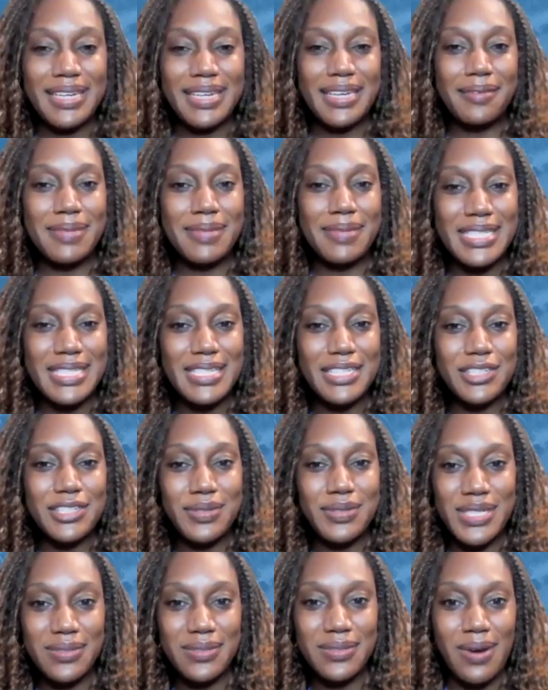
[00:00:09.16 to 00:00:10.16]
My name is
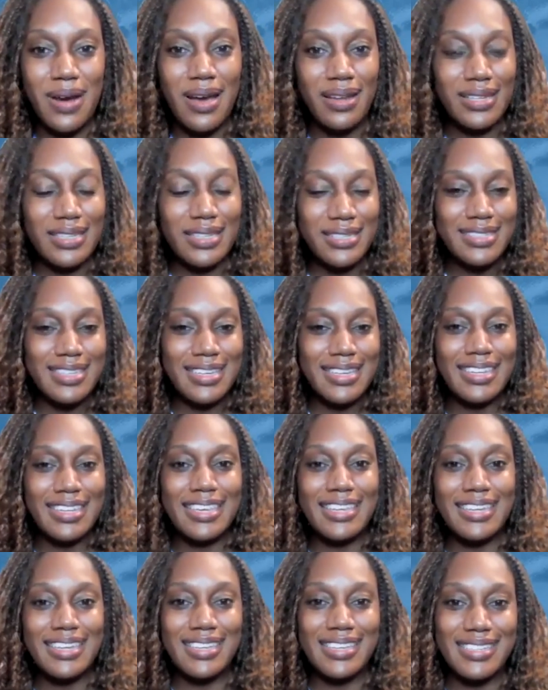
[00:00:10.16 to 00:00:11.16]
Latrice Rollins, and
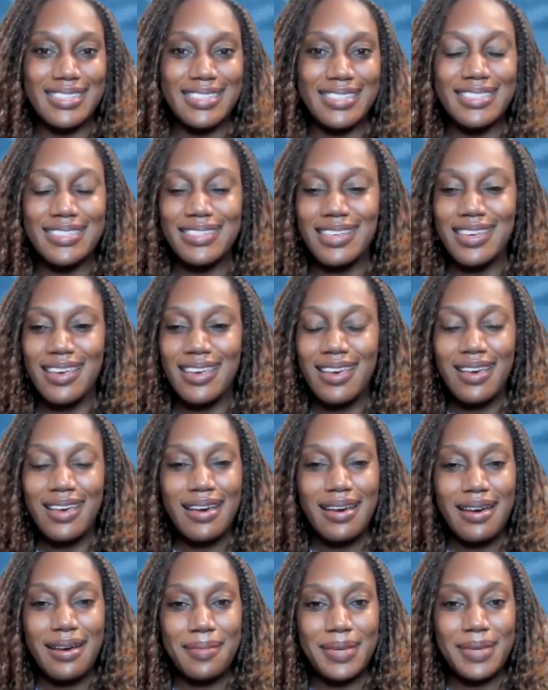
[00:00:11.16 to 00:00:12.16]
it is
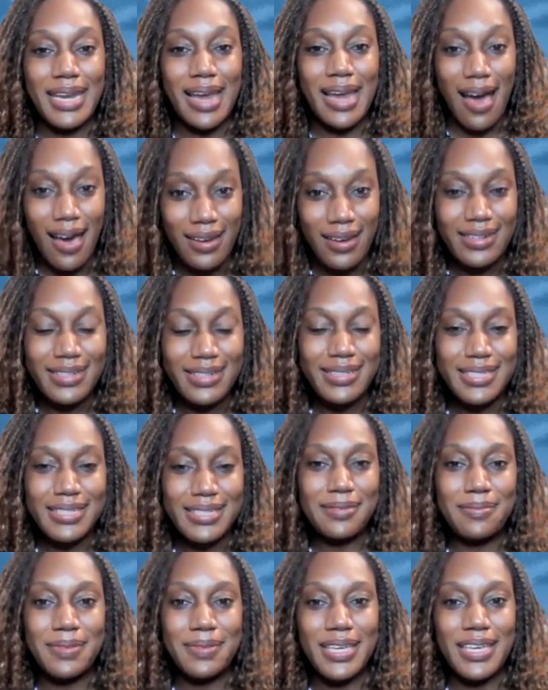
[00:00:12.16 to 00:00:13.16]
an honor
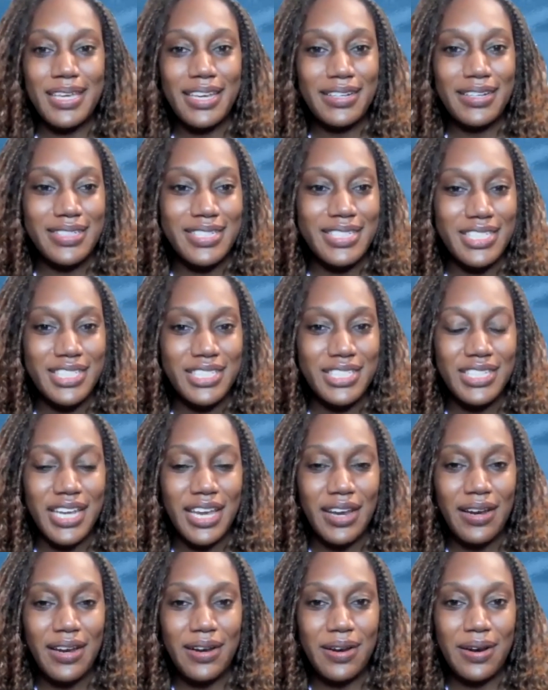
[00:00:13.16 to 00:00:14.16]
to be here to
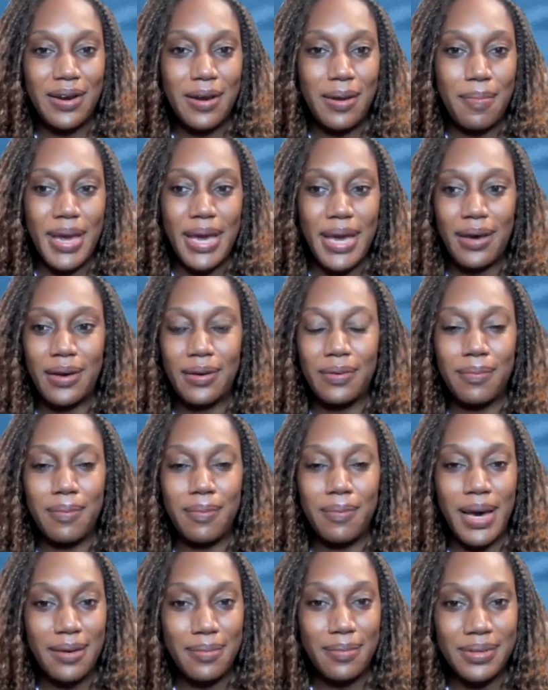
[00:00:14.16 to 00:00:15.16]
share about
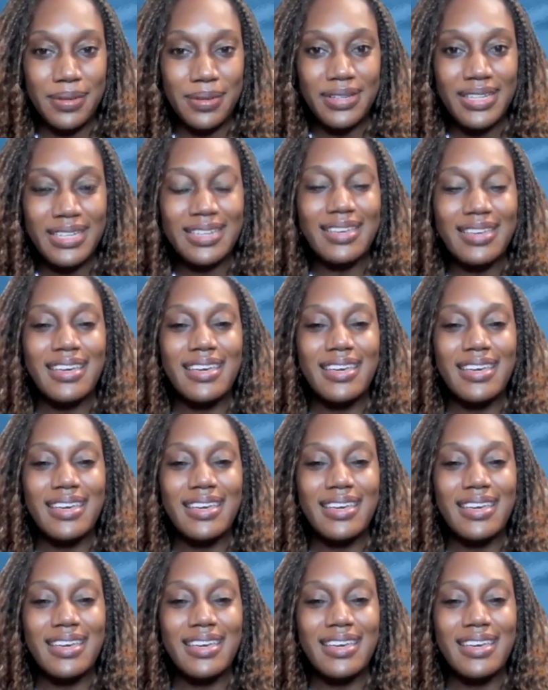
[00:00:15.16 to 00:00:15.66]
my book,